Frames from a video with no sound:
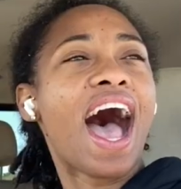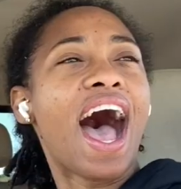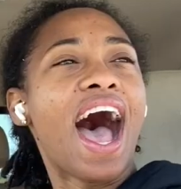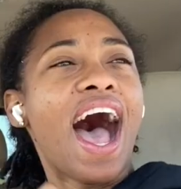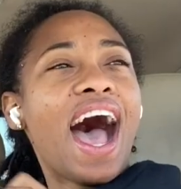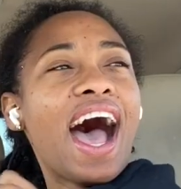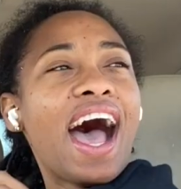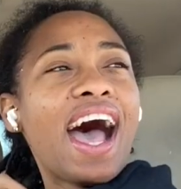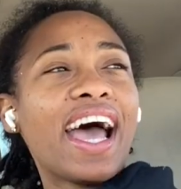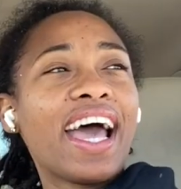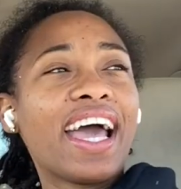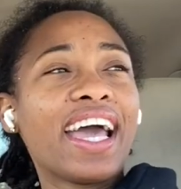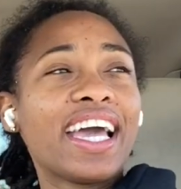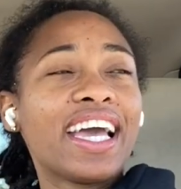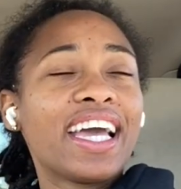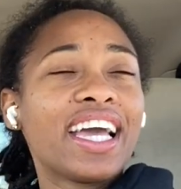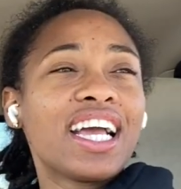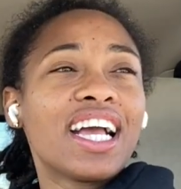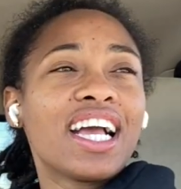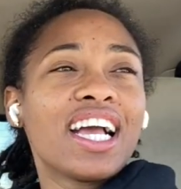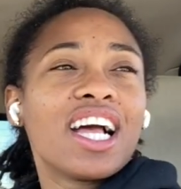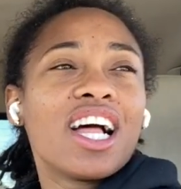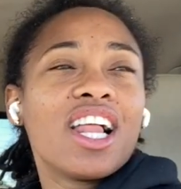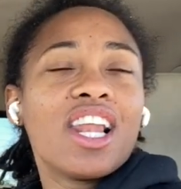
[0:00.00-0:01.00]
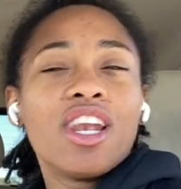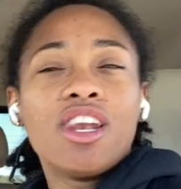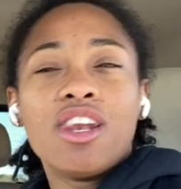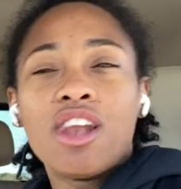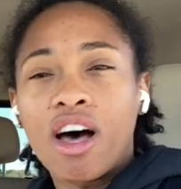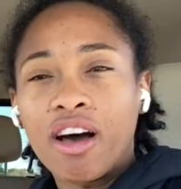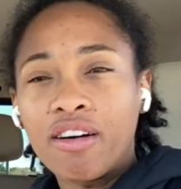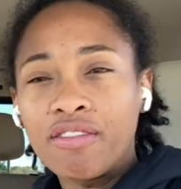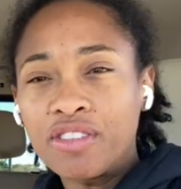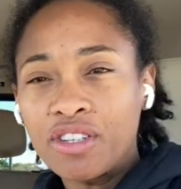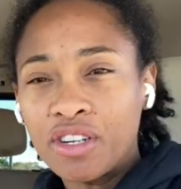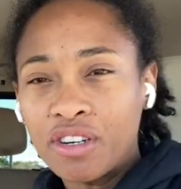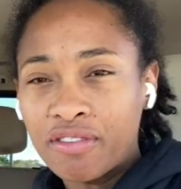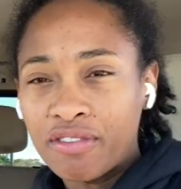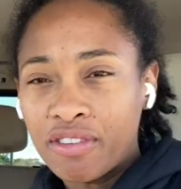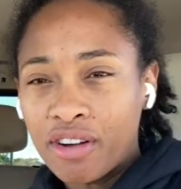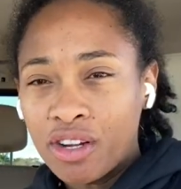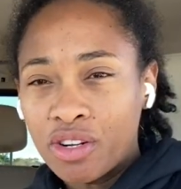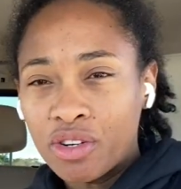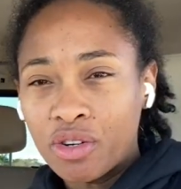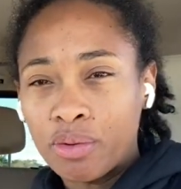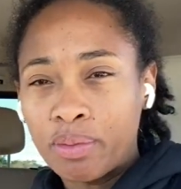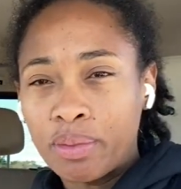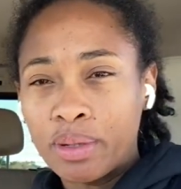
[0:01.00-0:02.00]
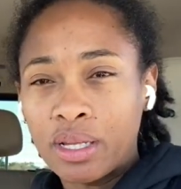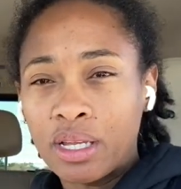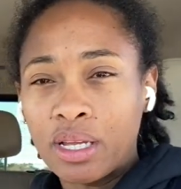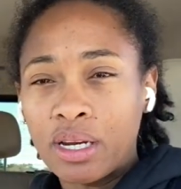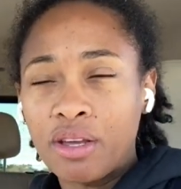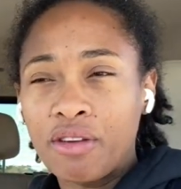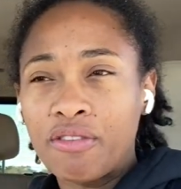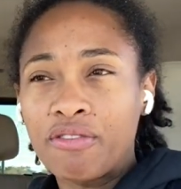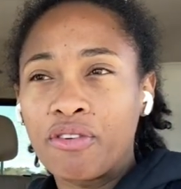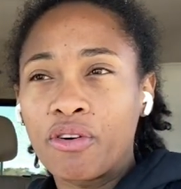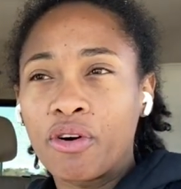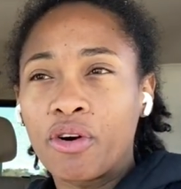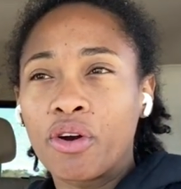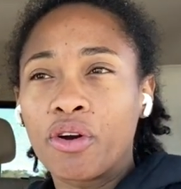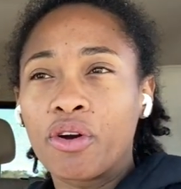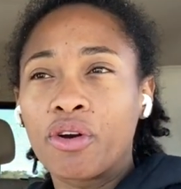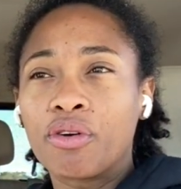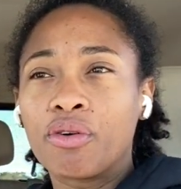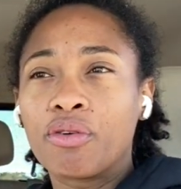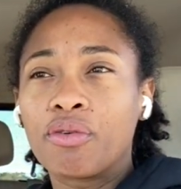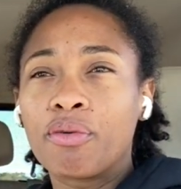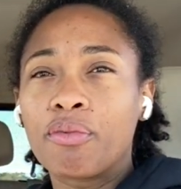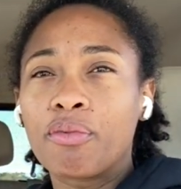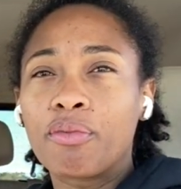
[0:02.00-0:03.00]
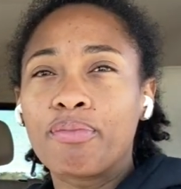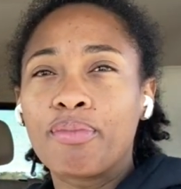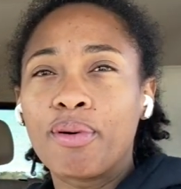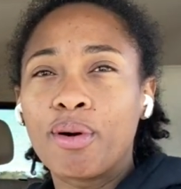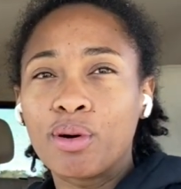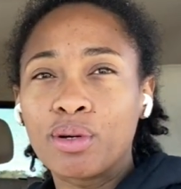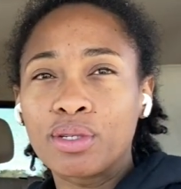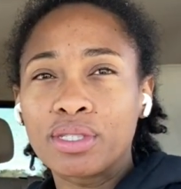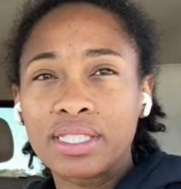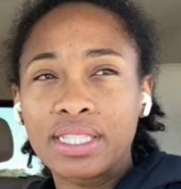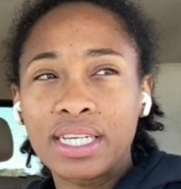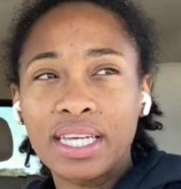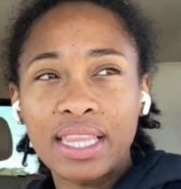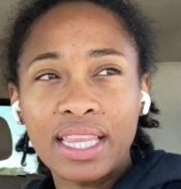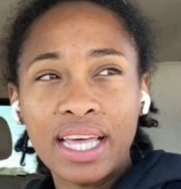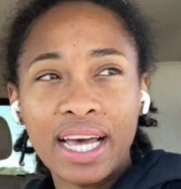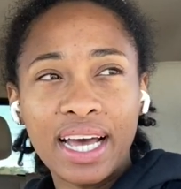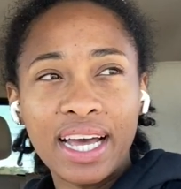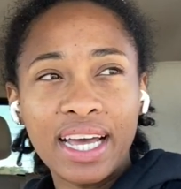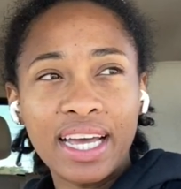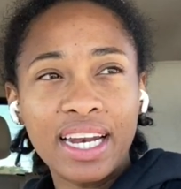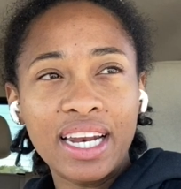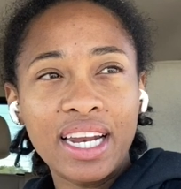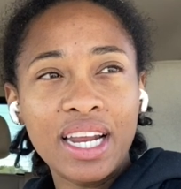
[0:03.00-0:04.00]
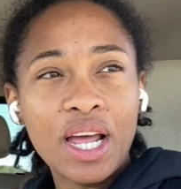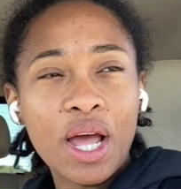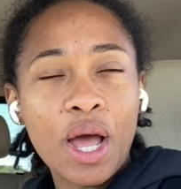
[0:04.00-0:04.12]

I loved her vulnerability for posting that,